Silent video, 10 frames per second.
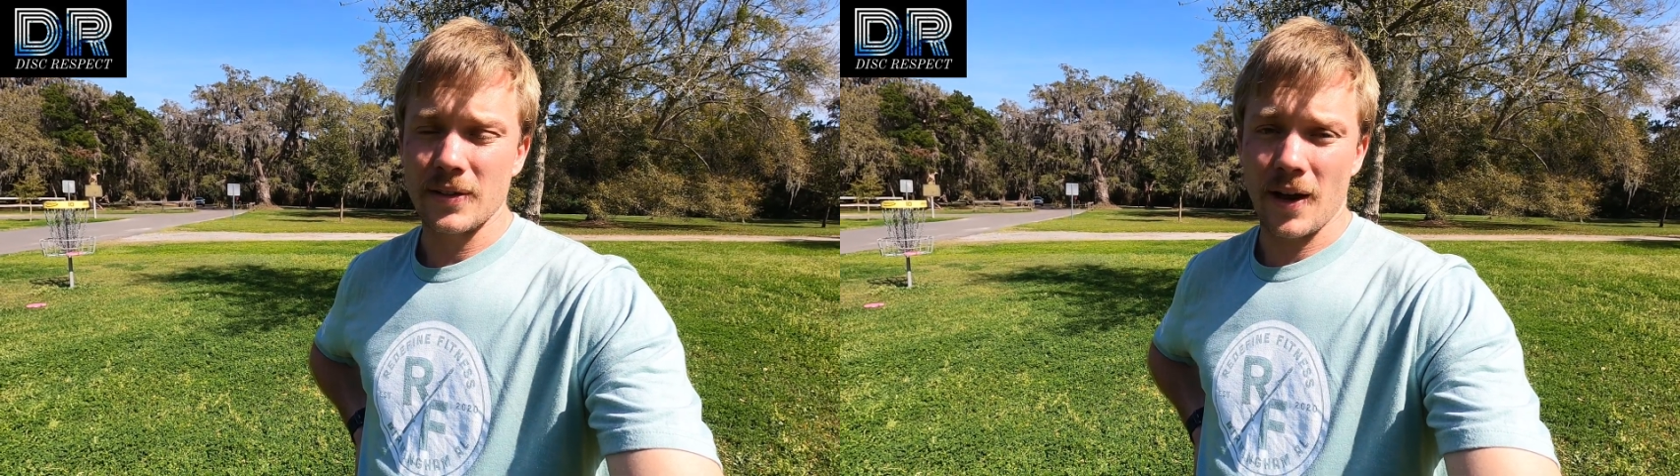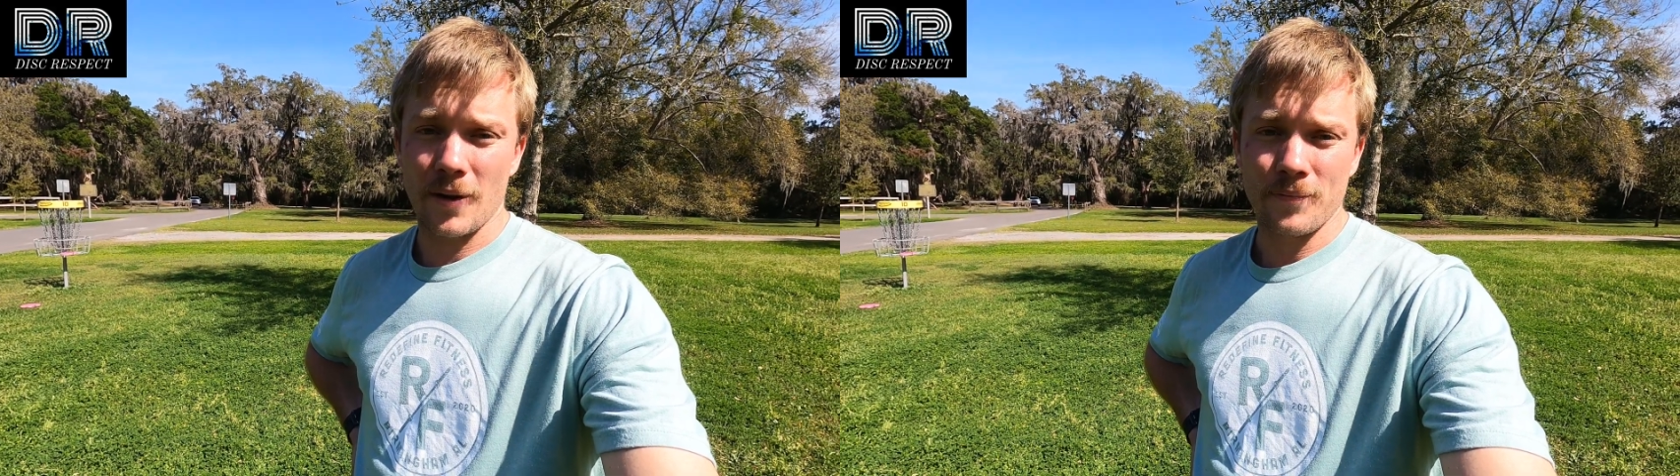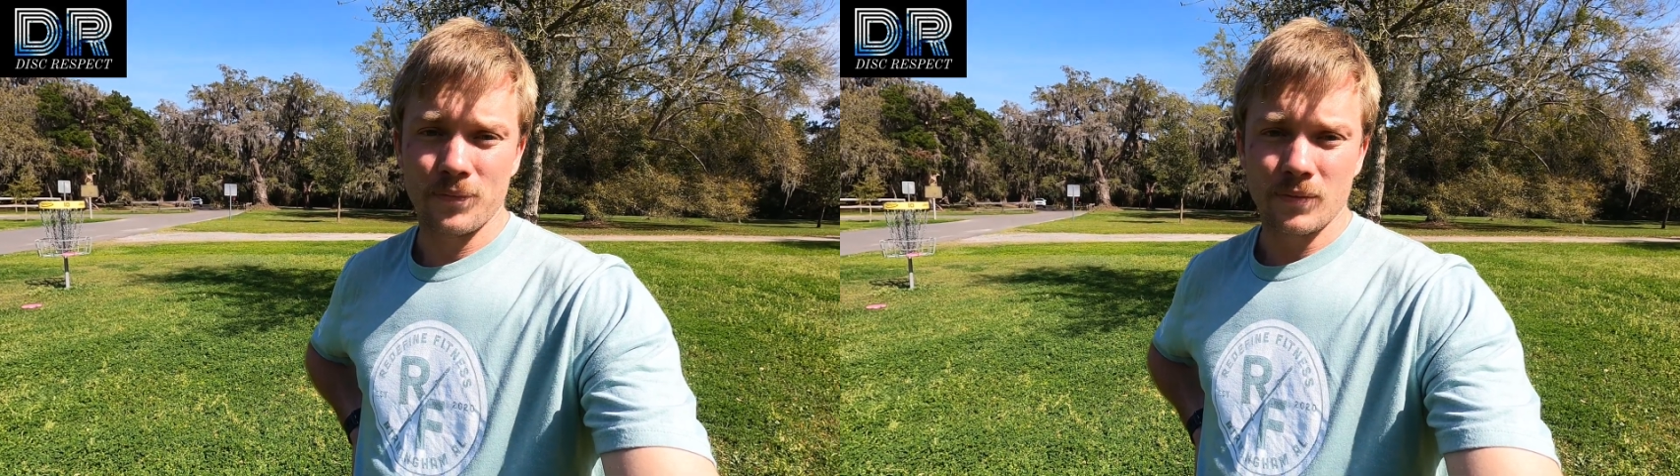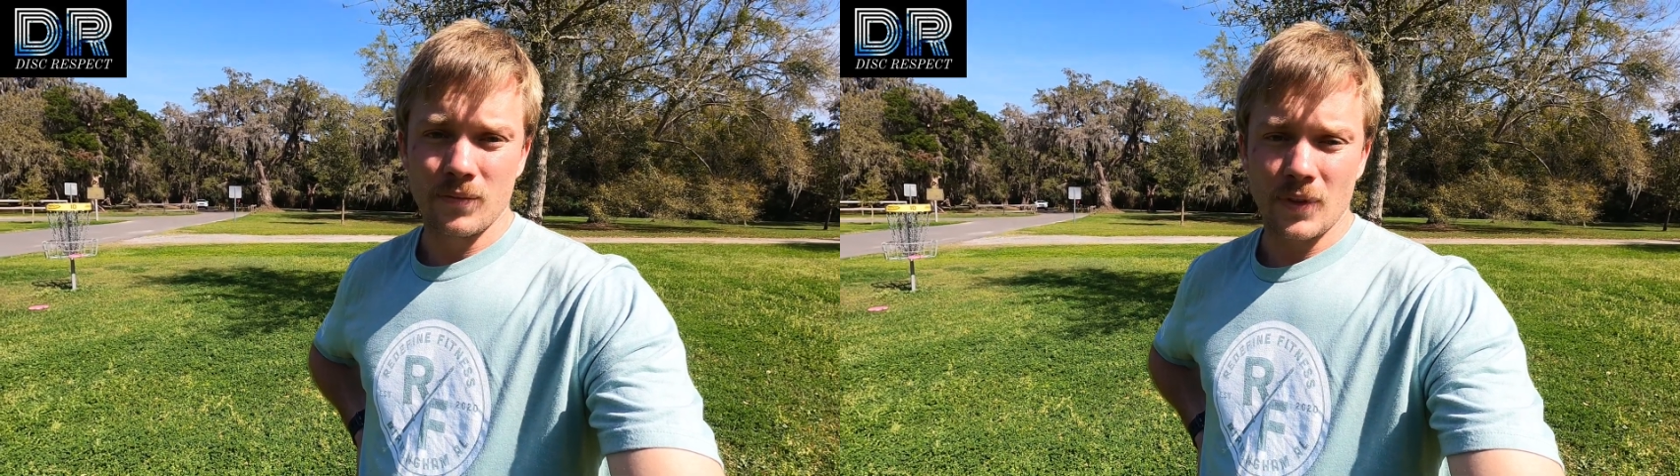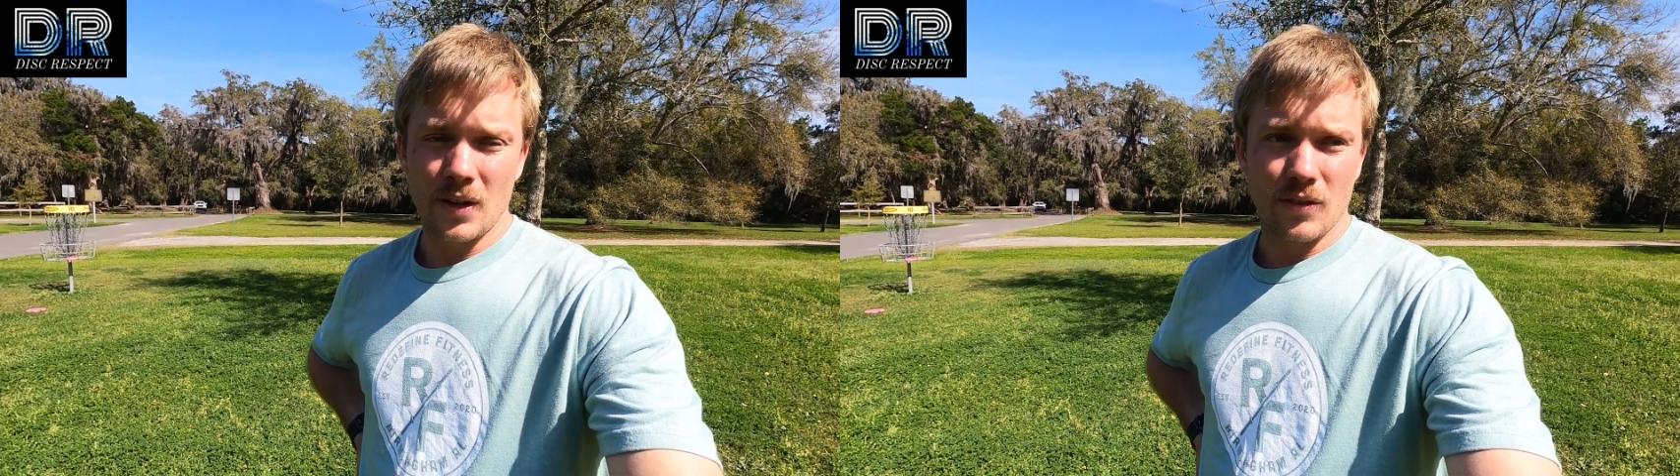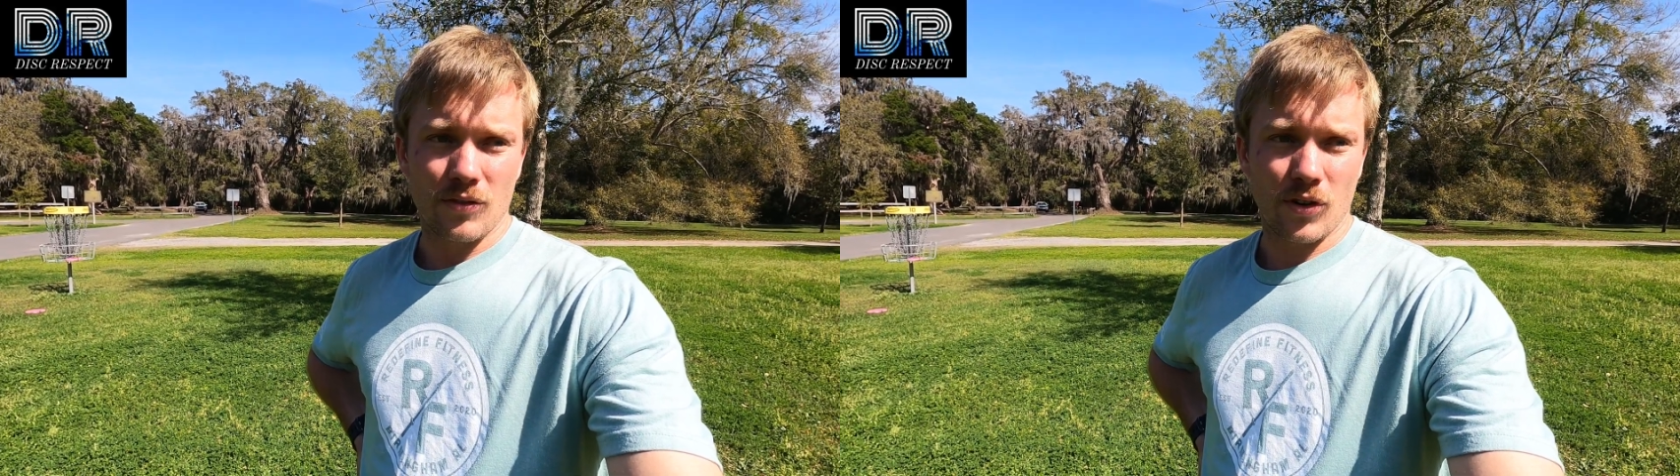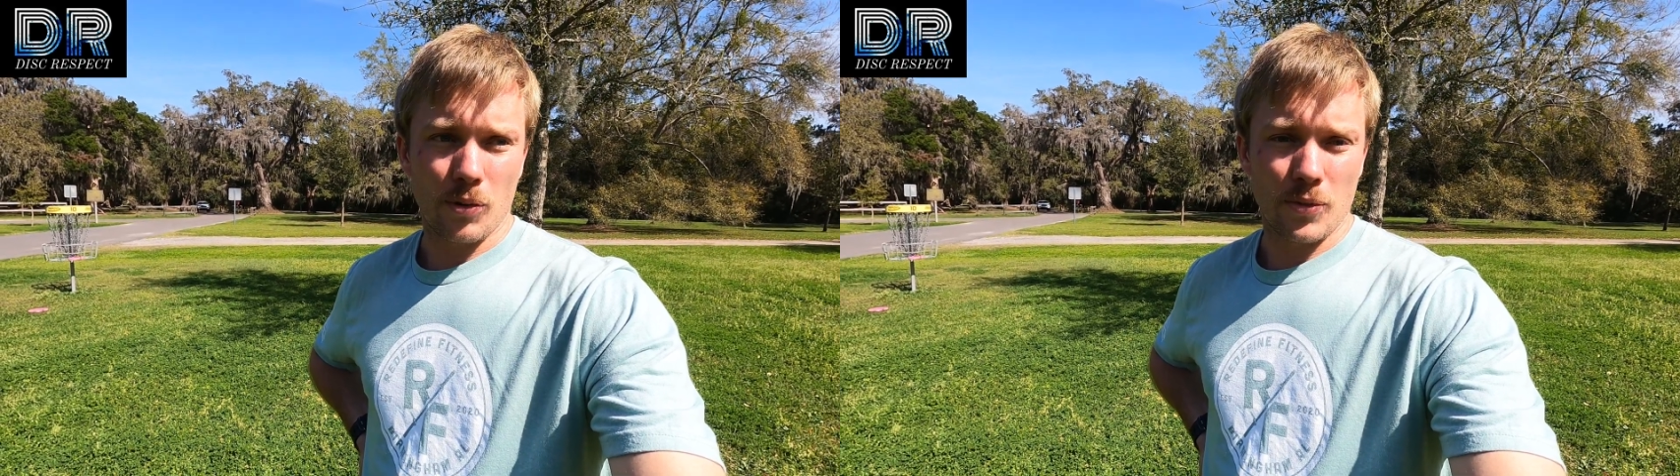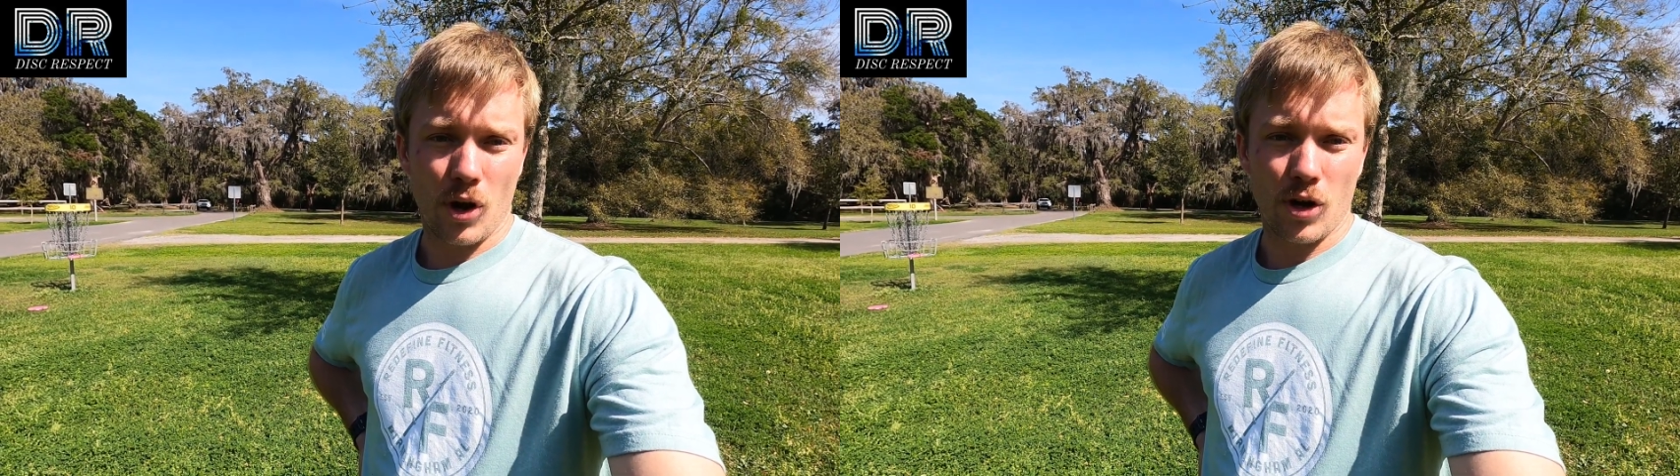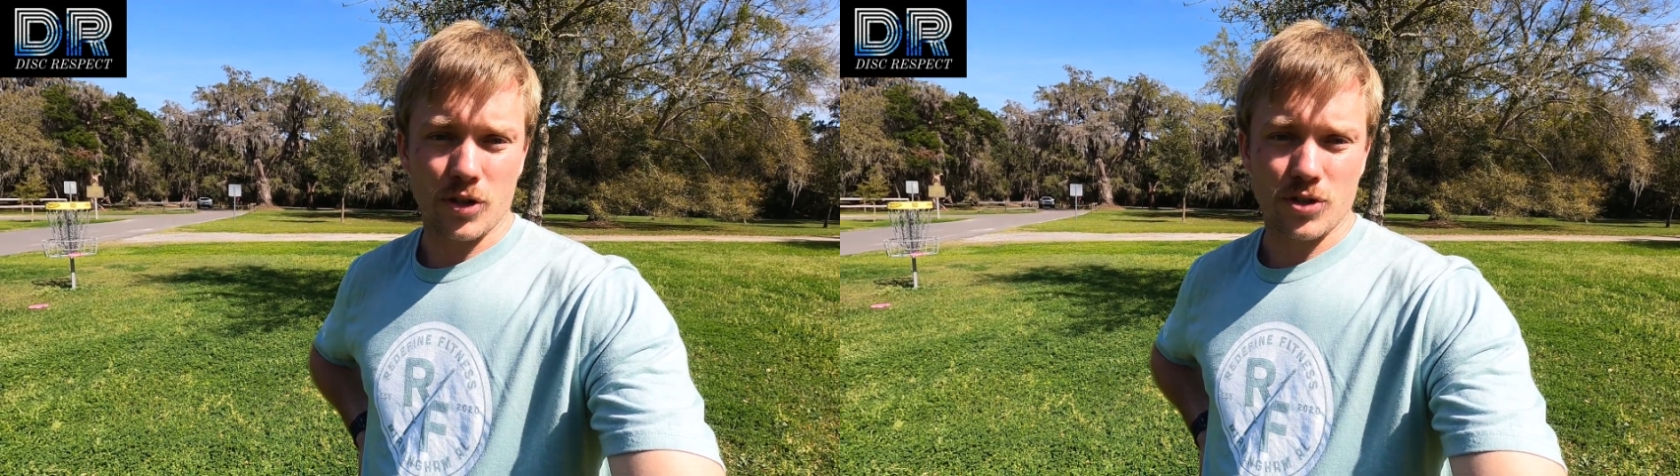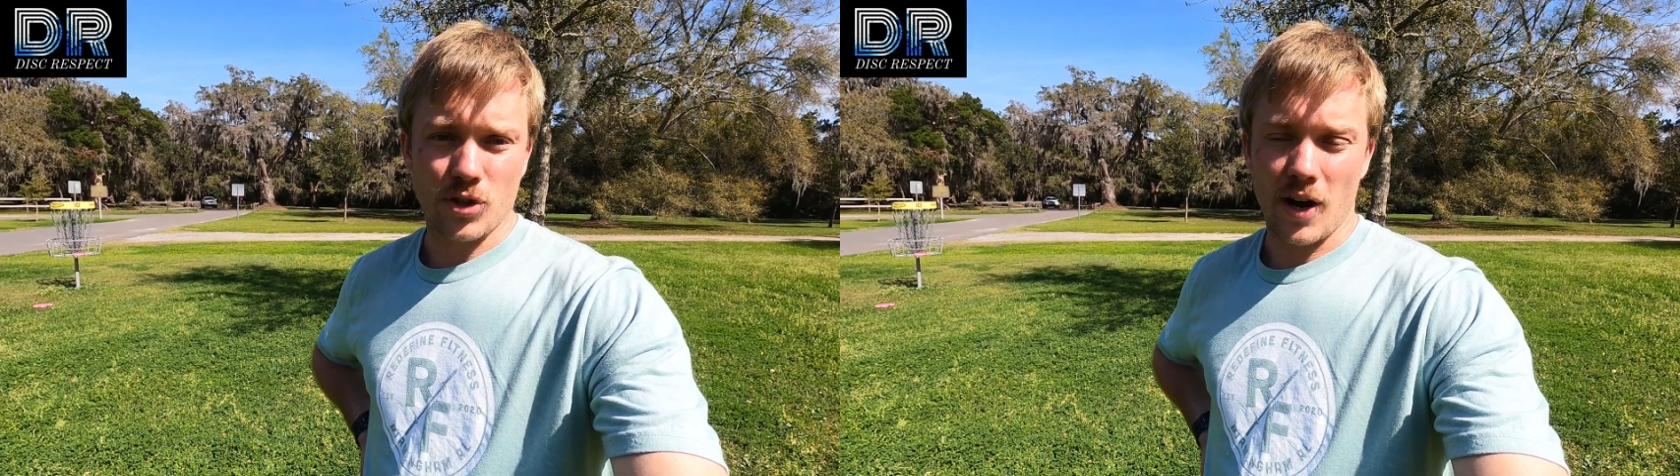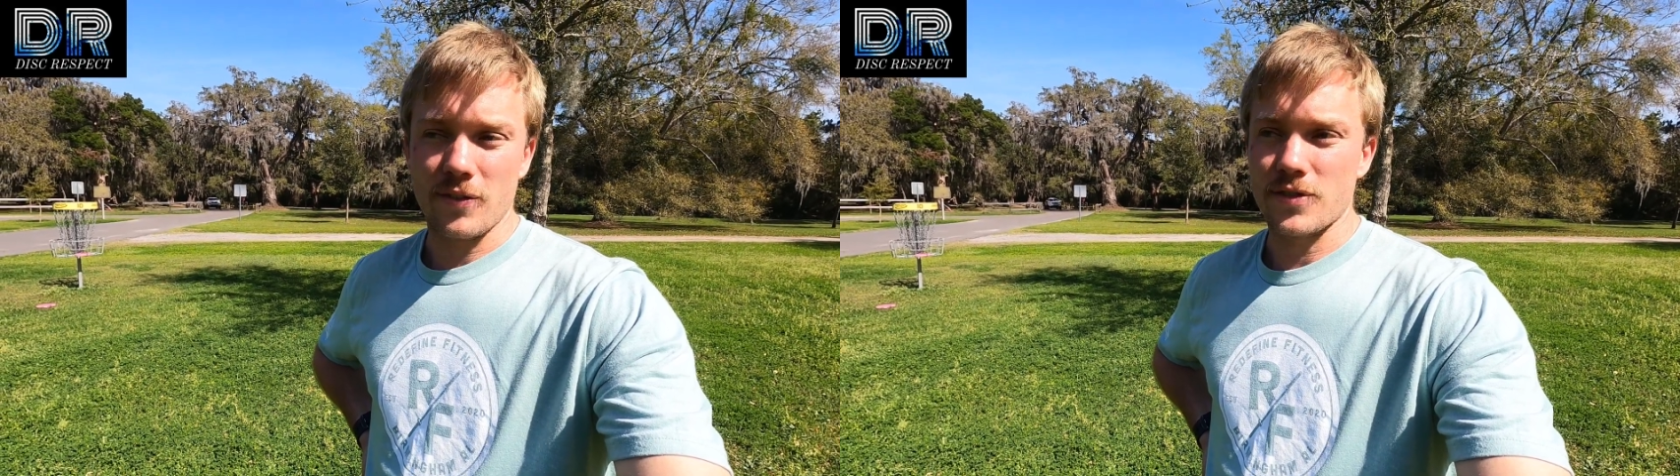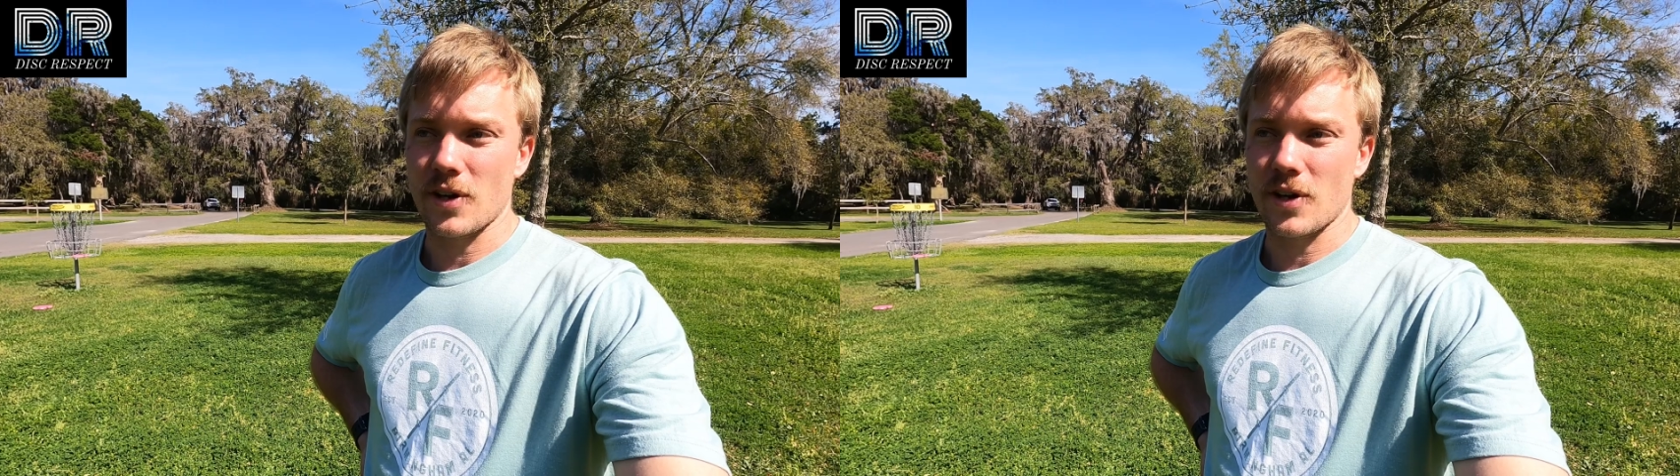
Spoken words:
yeah, from the Arcs drive.